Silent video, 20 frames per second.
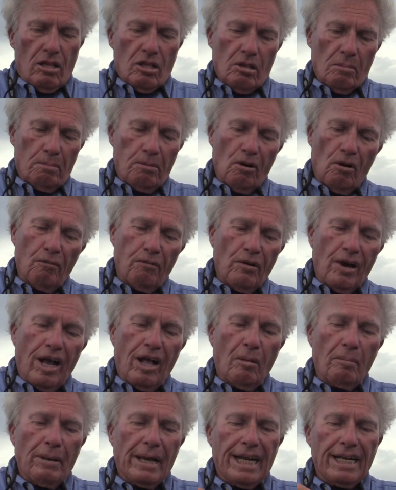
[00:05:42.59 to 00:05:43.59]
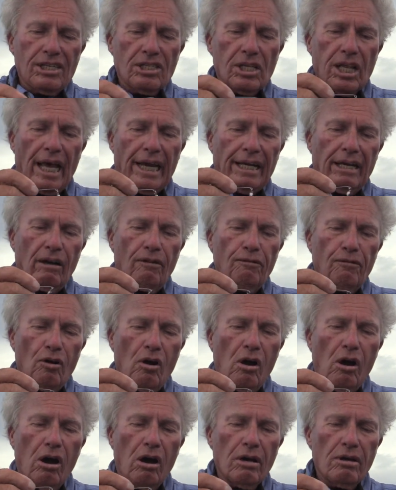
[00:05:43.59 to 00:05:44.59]
The profile baits like a
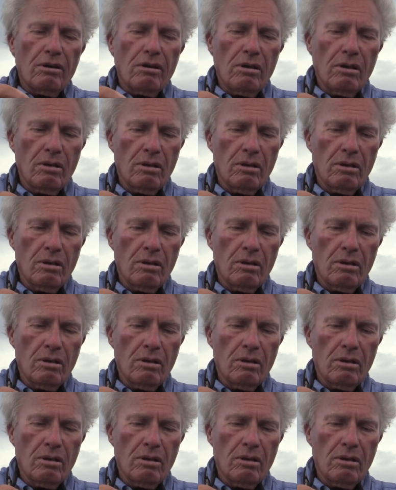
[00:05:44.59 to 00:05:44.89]
frog